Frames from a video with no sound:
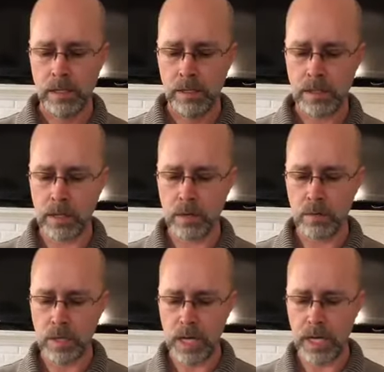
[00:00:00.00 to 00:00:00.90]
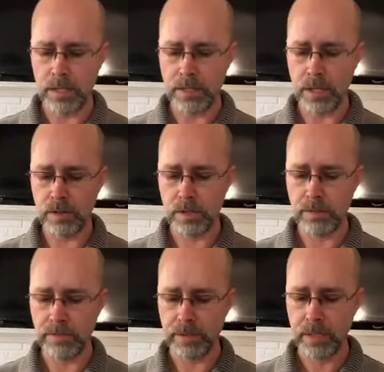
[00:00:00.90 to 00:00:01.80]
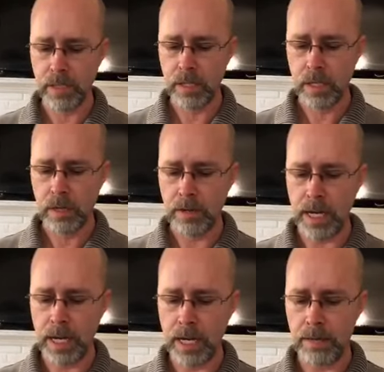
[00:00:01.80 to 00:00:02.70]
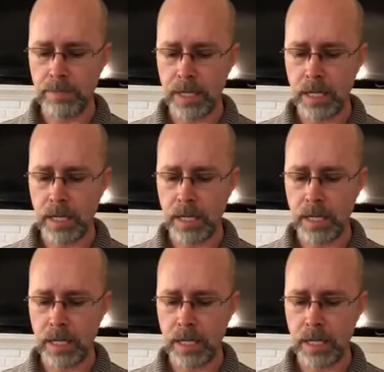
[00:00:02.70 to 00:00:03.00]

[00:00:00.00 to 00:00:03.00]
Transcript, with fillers: So, uh, Joseph, um,